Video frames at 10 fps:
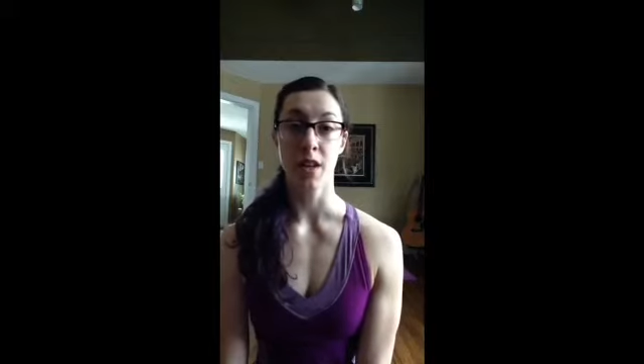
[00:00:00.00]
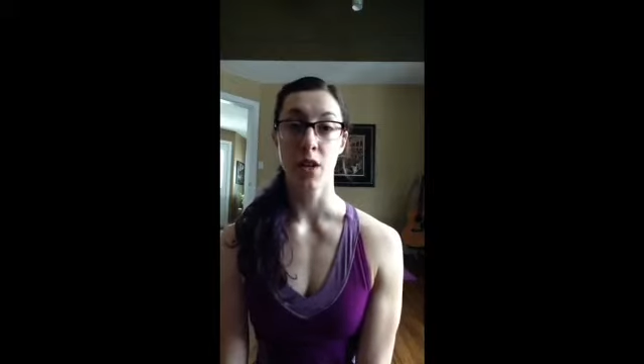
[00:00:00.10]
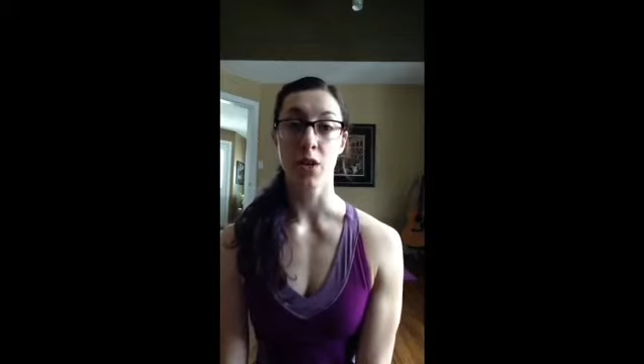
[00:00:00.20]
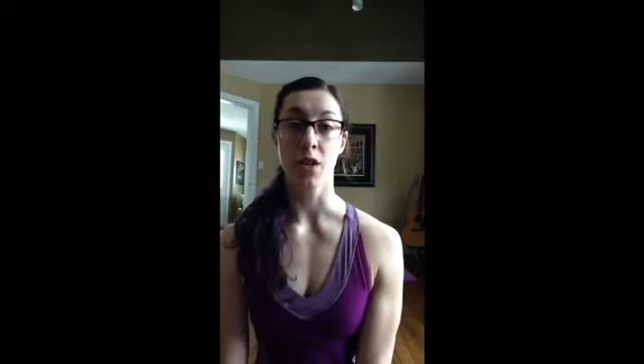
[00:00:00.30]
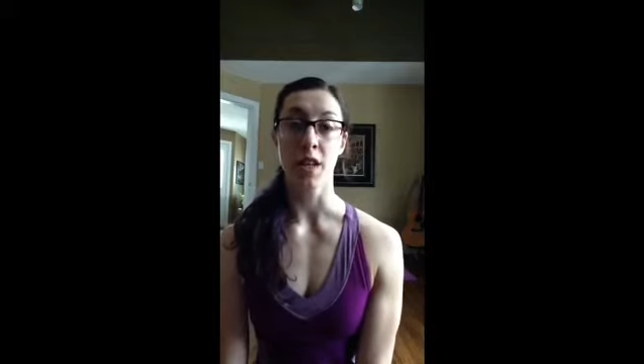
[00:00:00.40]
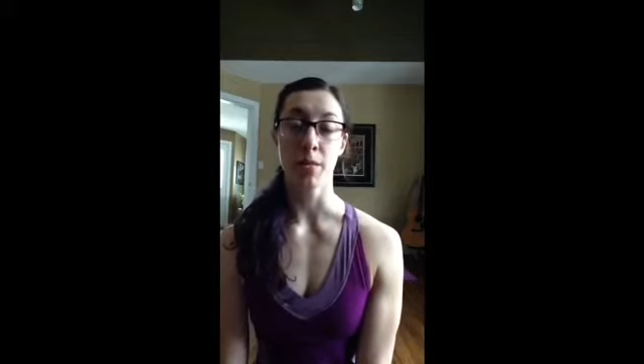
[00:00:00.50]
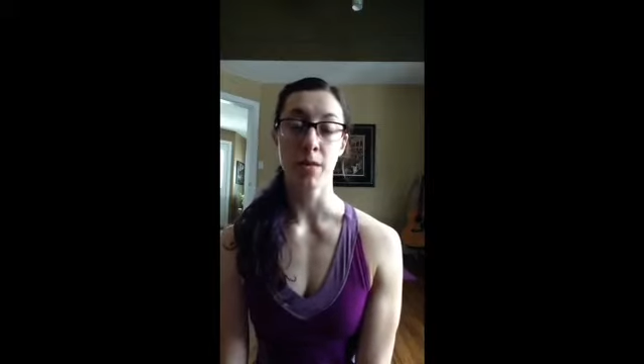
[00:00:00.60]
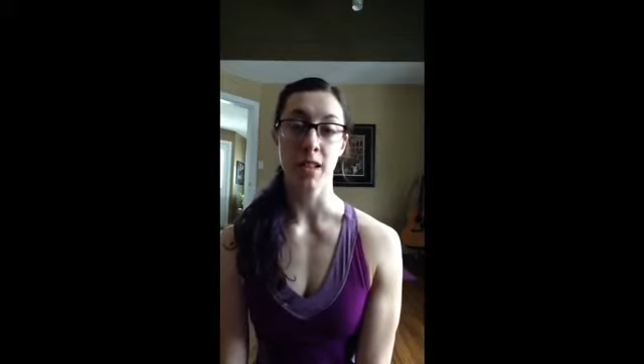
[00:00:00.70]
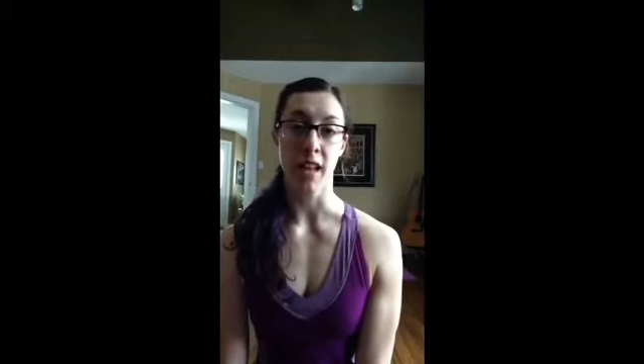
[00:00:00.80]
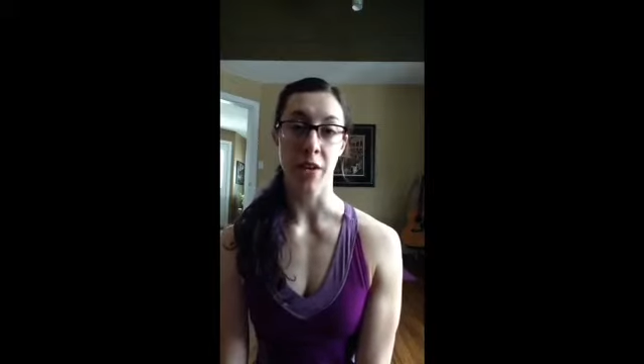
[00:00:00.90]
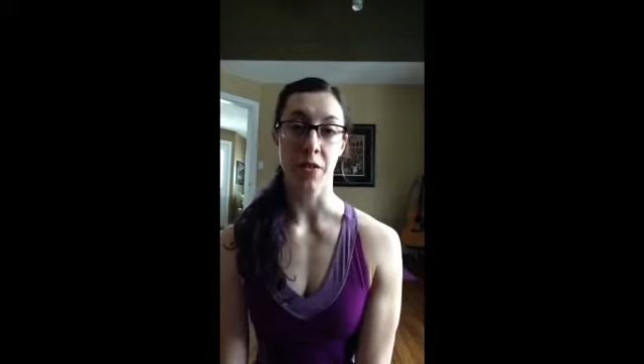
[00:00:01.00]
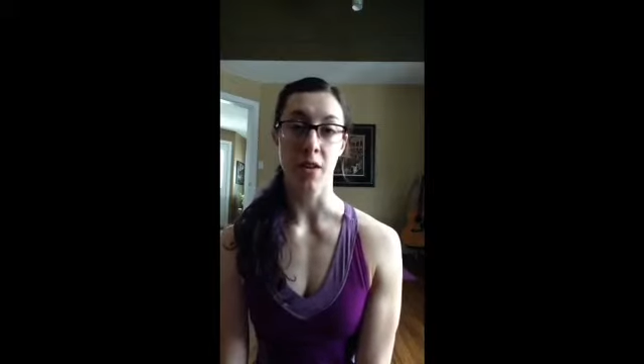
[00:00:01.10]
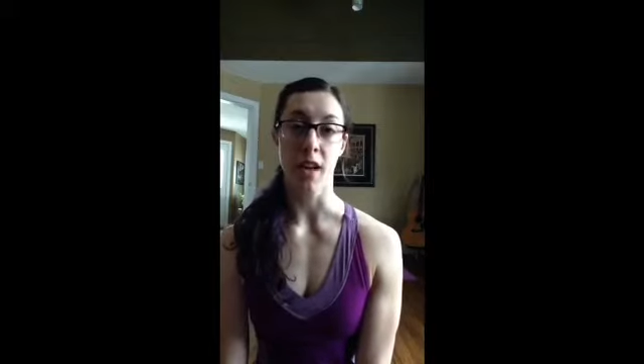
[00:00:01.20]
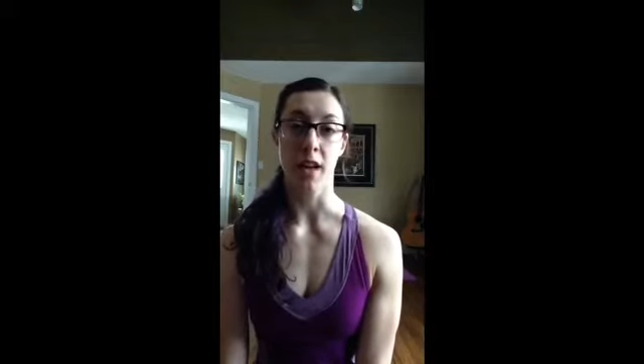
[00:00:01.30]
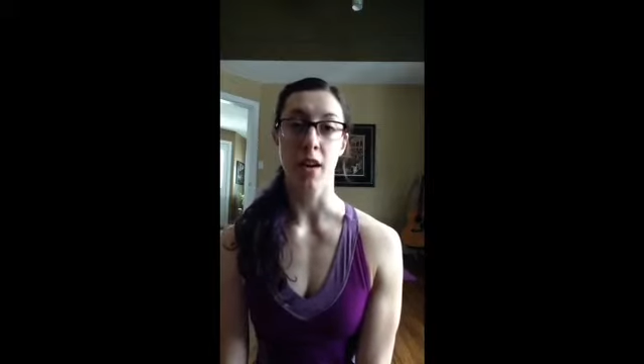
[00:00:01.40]
to the
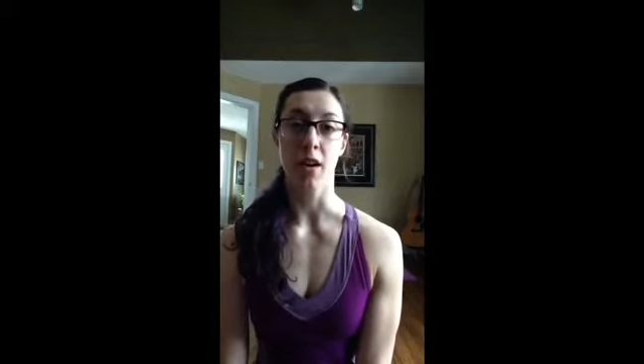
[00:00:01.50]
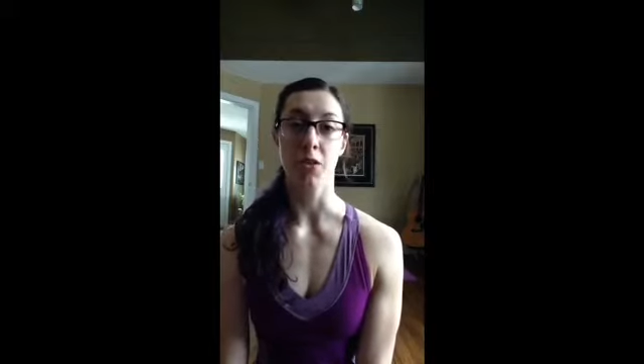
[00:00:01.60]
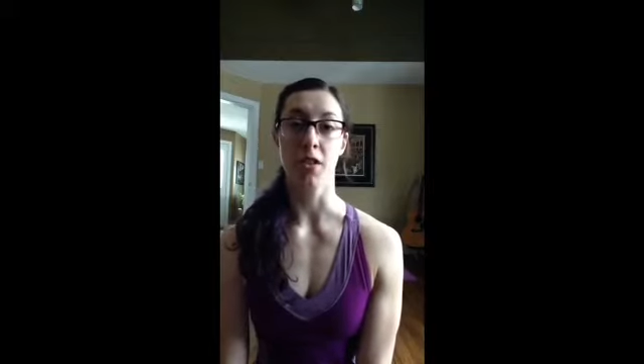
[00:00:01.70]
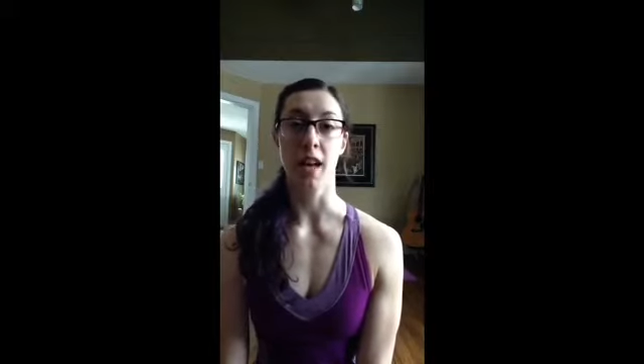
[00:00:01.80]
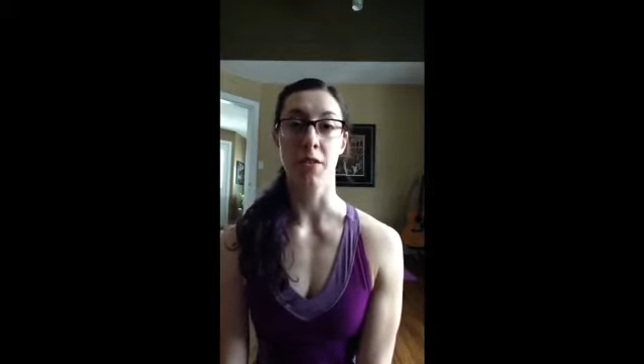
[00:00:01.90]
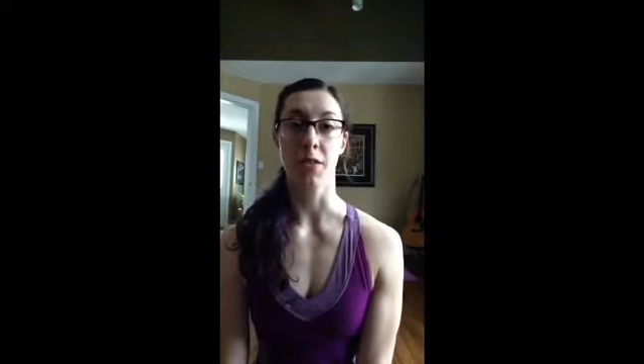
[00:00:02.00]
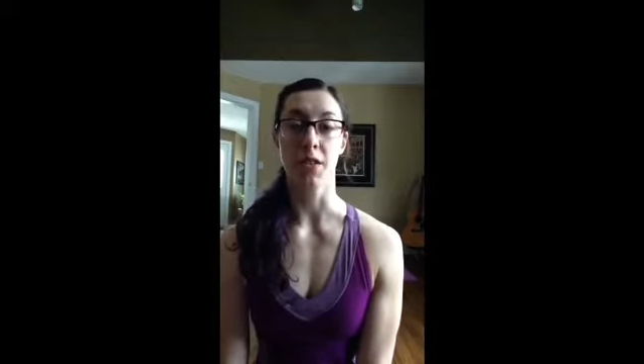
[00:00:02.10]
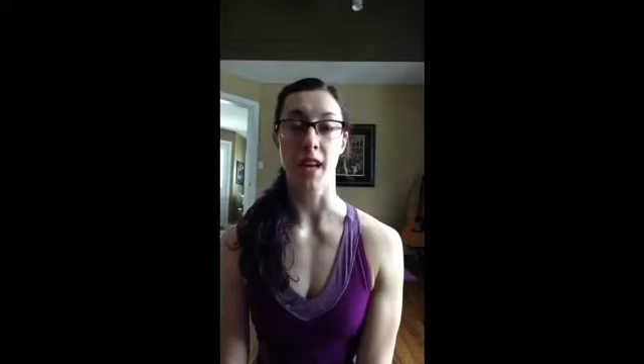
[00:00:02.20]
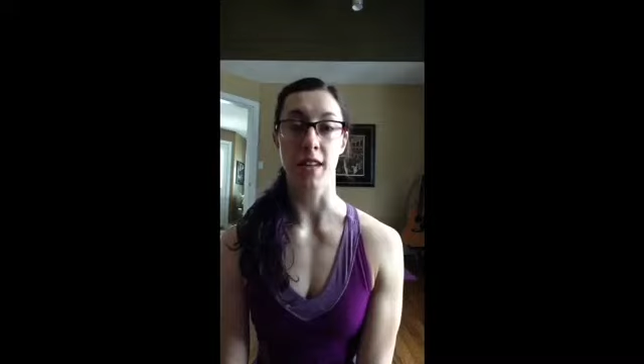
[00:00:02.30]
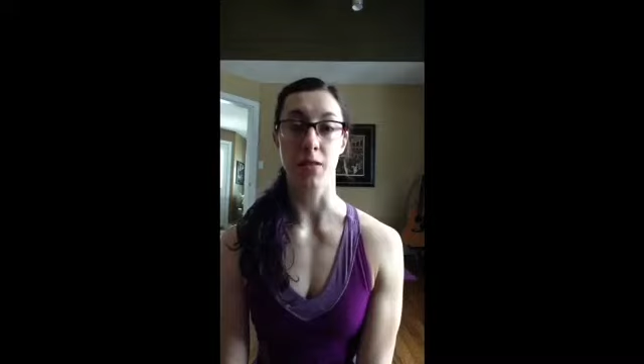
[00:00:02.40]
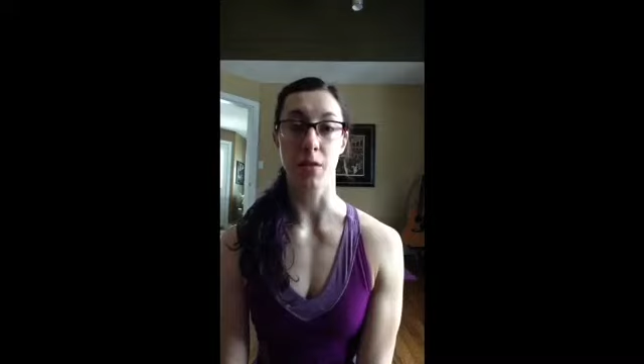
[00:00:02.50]
ipsilateral and contralateral sides of